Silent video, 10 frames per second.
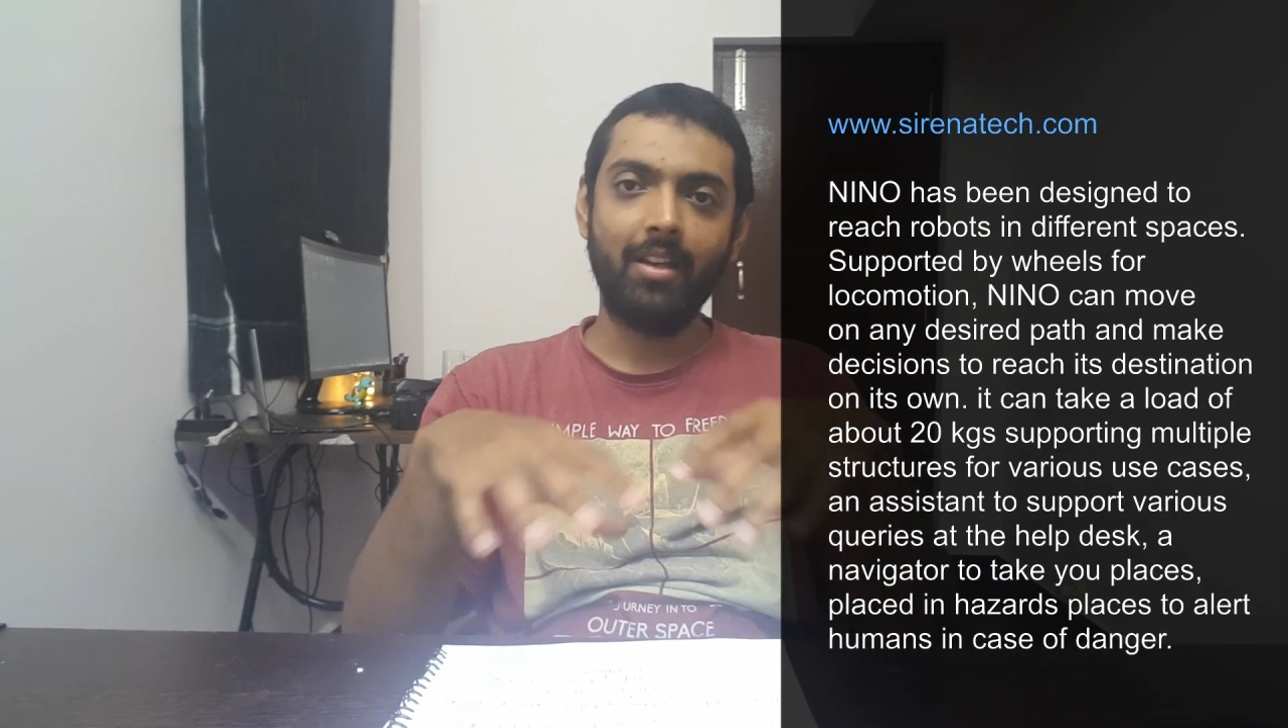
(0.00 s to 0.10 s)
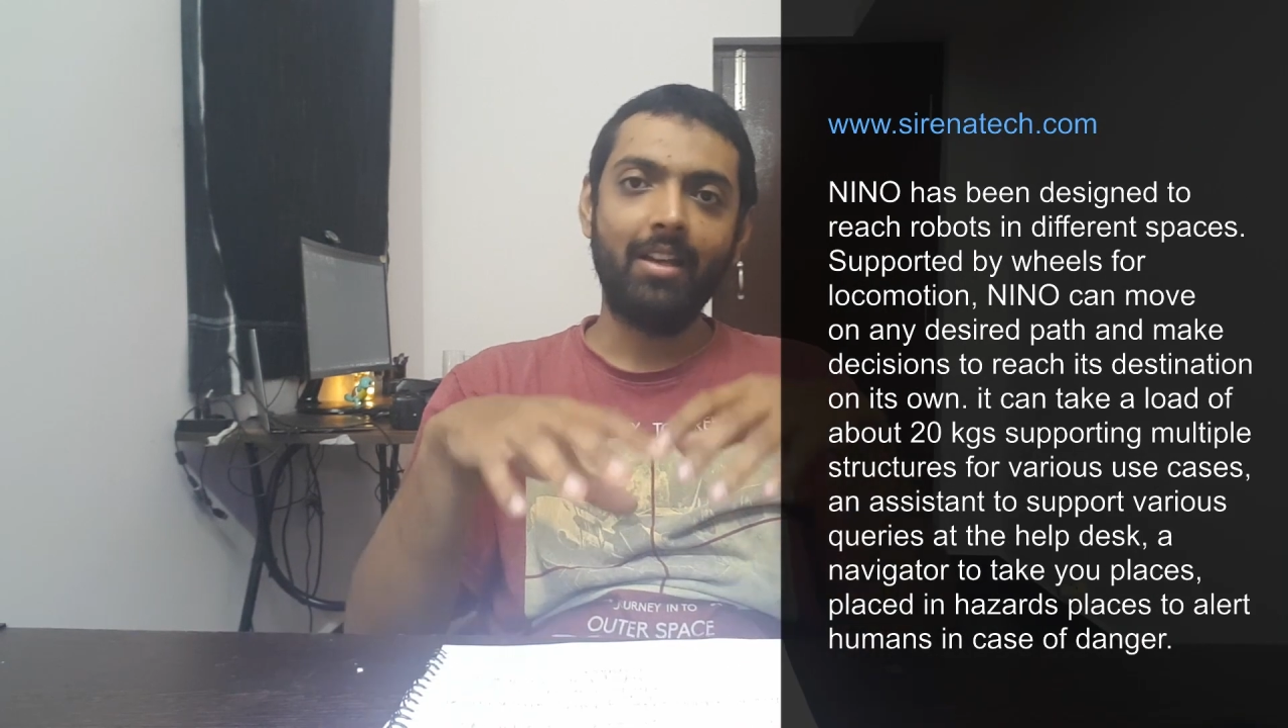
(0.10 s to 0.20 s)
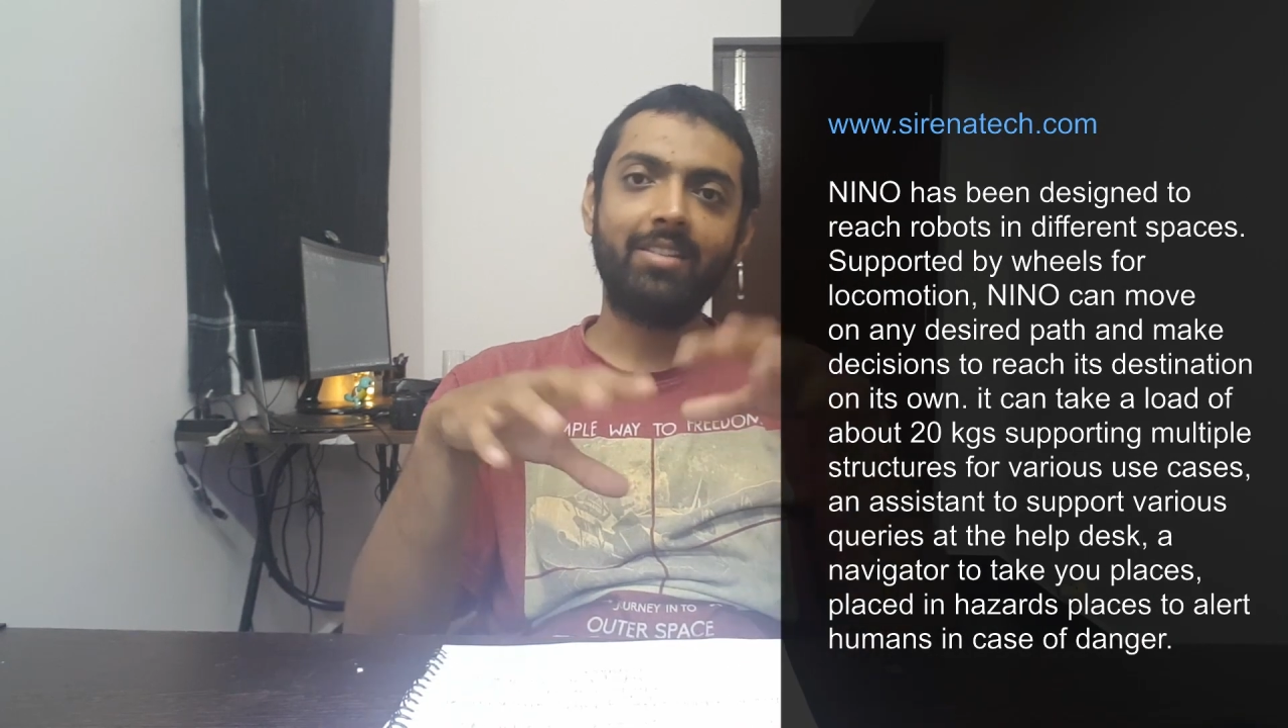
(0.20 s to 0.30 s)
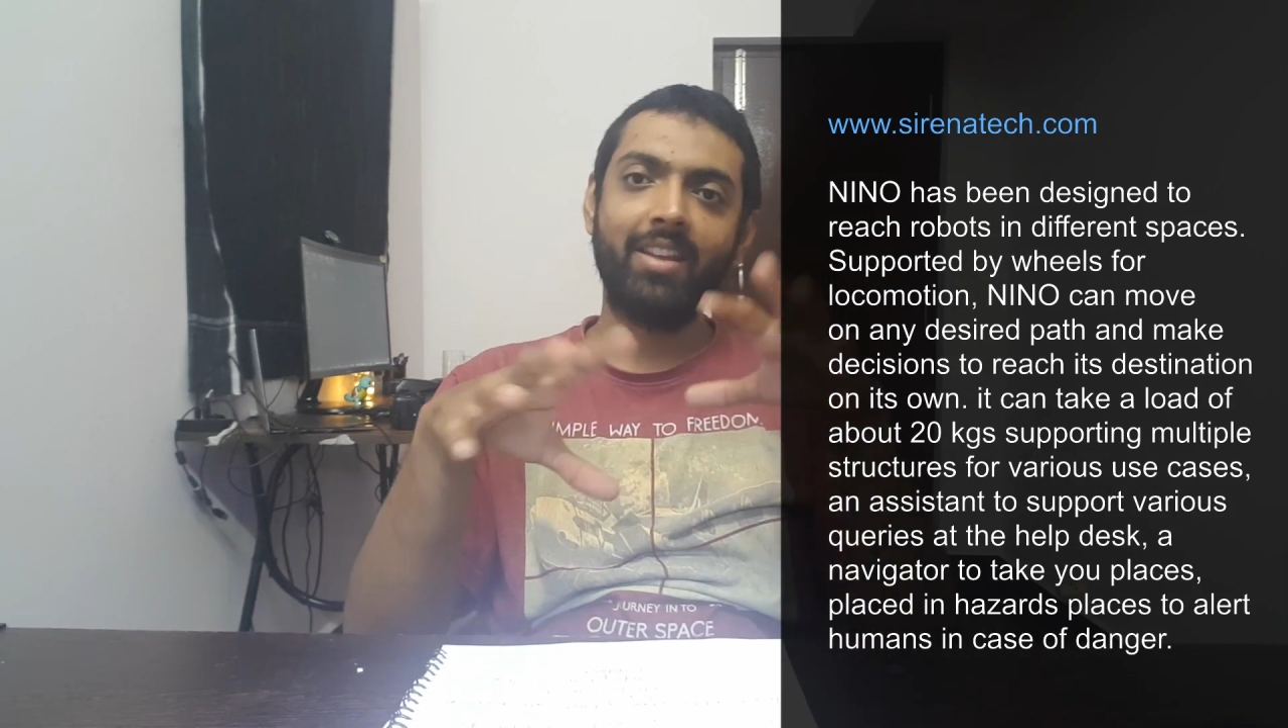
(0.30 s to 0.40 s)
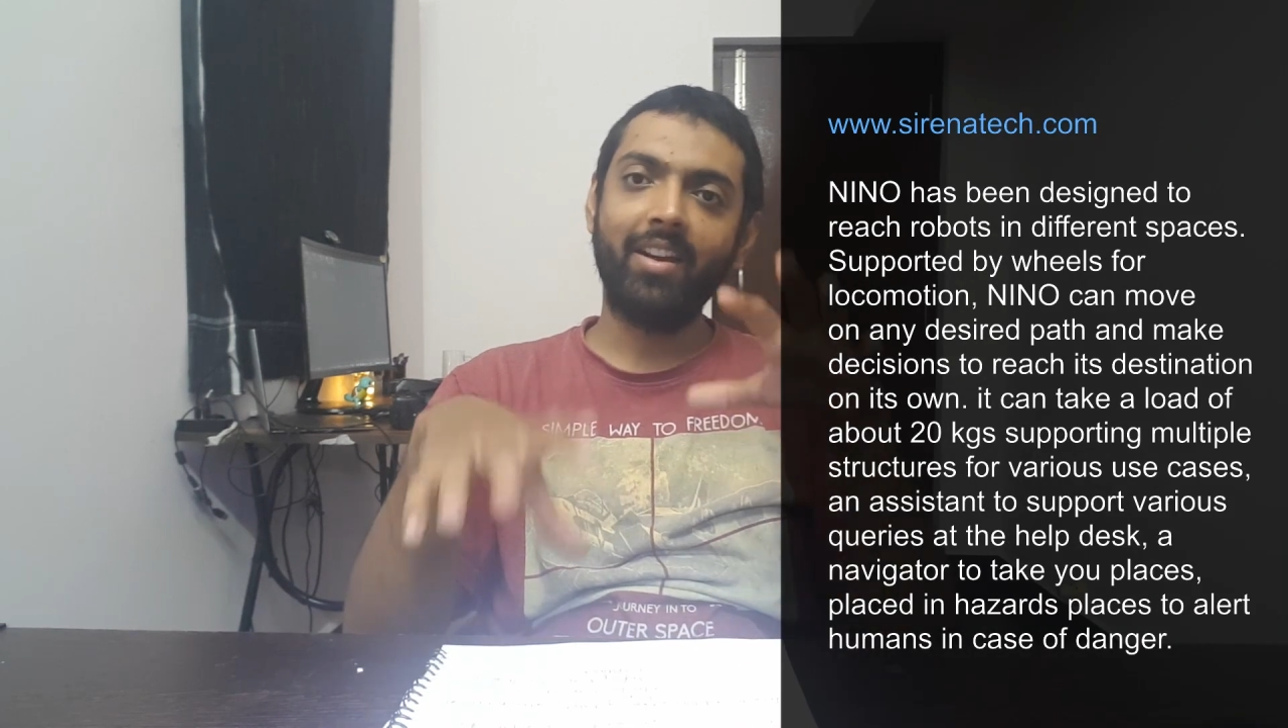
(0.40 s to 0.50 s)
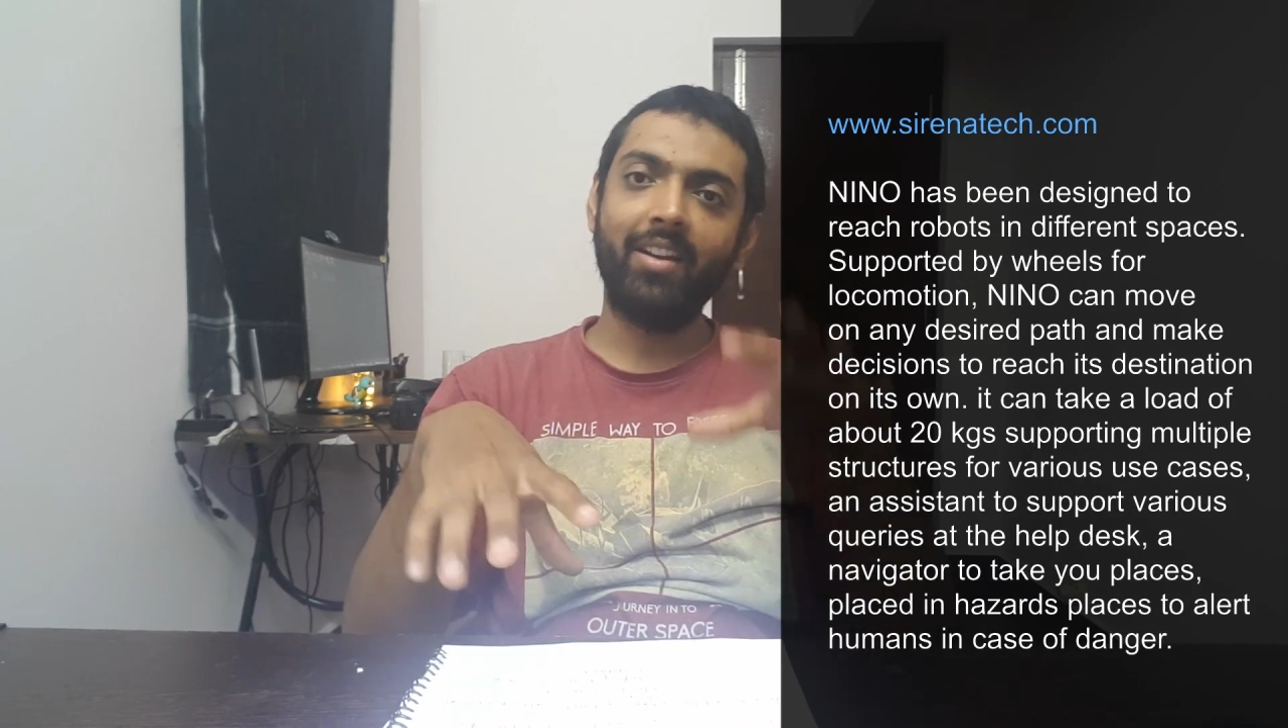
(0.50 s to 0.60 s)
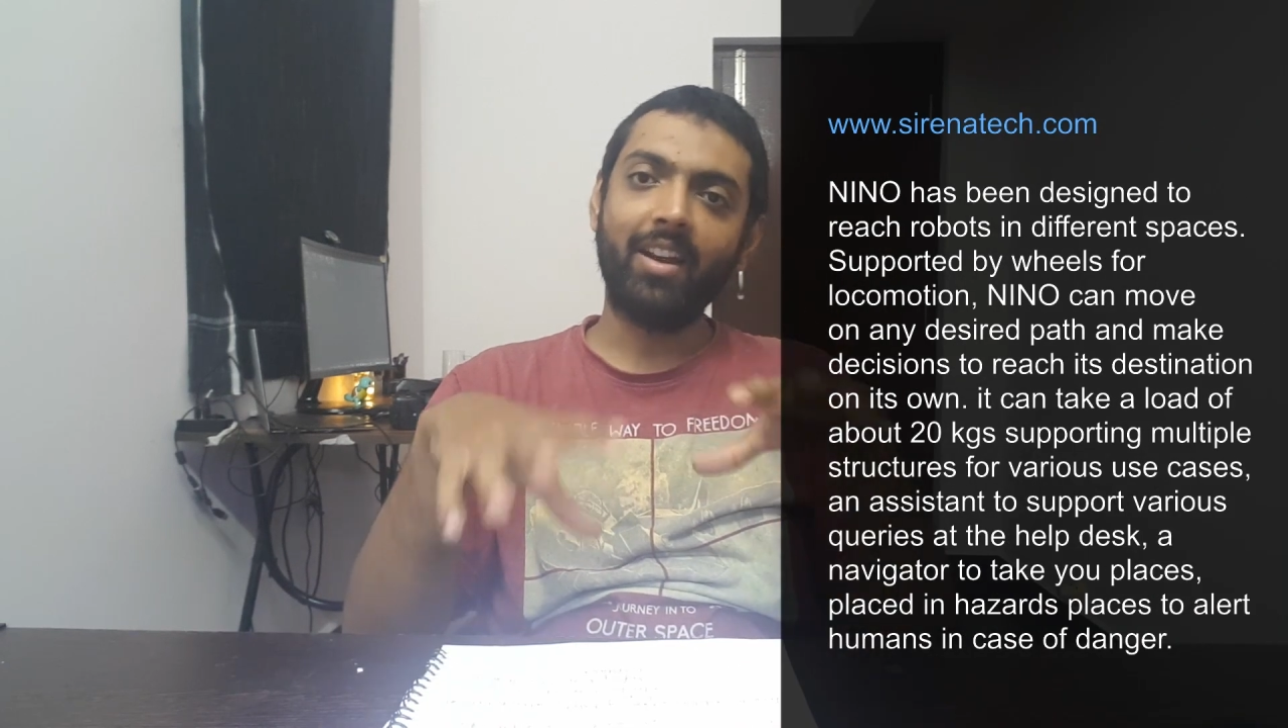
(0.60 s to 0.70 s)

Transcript: Serena